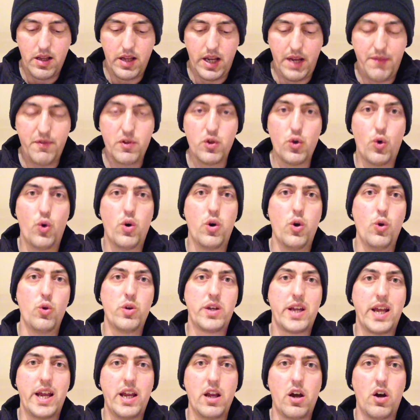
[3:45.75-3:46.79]
even though
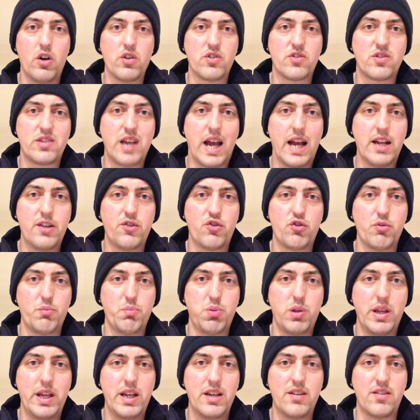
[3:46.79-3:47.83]
Hull KR signed some
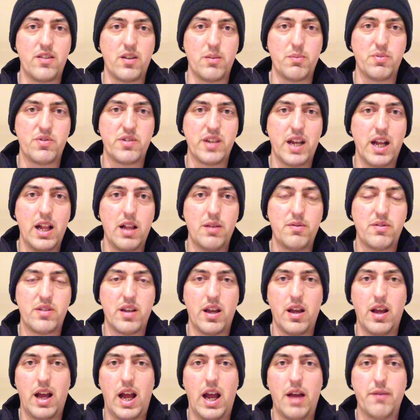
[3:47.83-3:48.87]
players themselves,
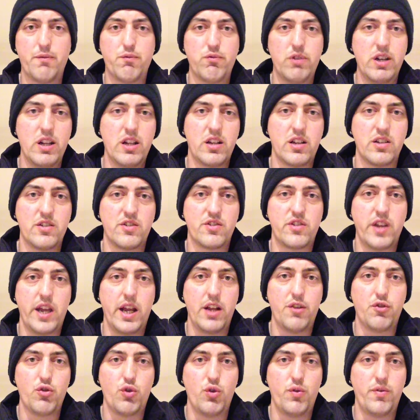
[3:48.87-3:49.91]
I have real
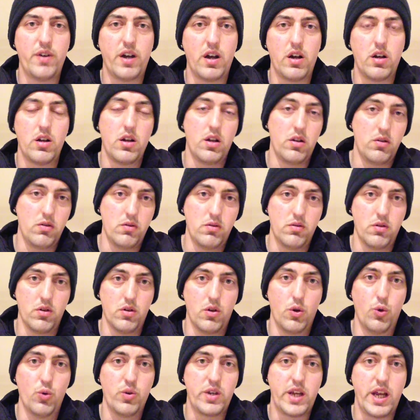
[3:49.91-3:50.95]
concerns over
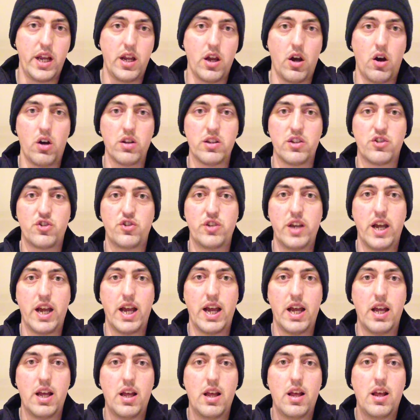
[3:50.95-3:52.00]
Hull KR this
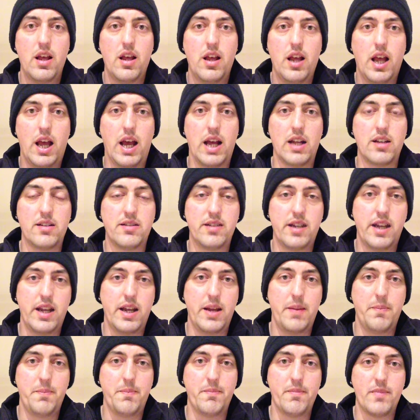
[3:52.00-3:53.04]
year,
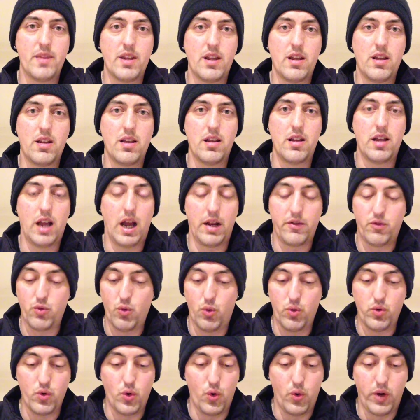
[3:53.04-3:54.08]
and I
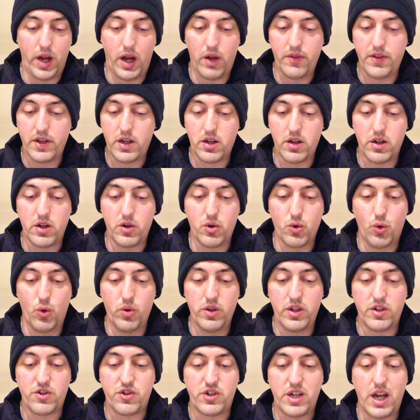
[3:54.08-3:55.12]
don't know how they're going to
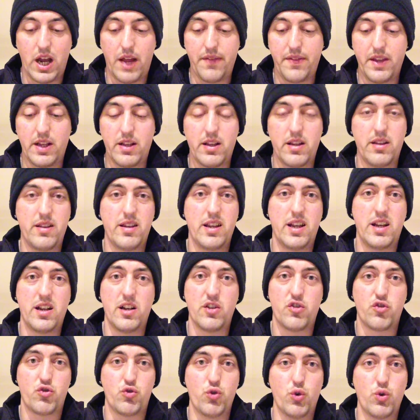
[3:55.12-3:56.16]
go this year. I think that they're going
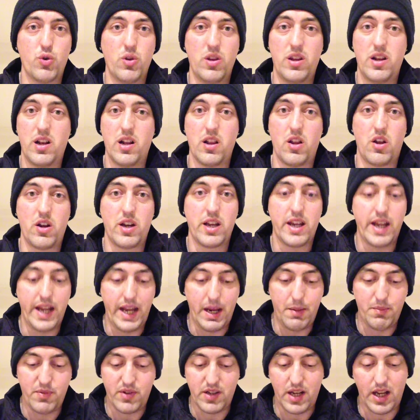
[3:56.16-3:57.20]
to struggle in a lot of
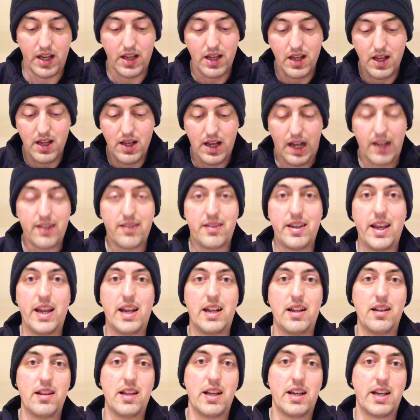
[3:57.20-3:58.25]
games, and I
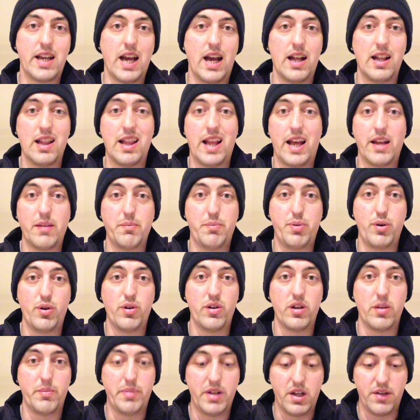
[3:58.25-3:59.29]
see Le Catalan
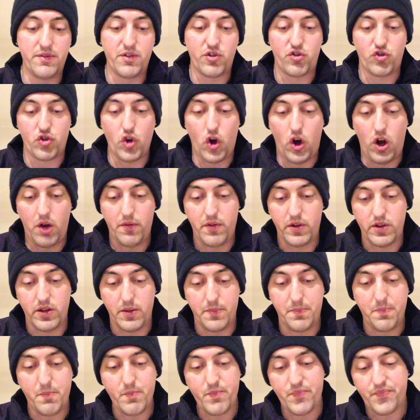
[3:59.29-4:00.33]
putting a bit of a score on
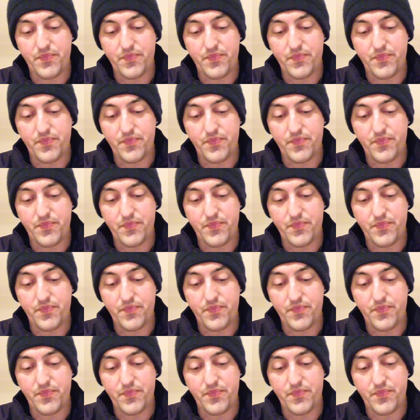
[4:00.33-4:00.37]
them.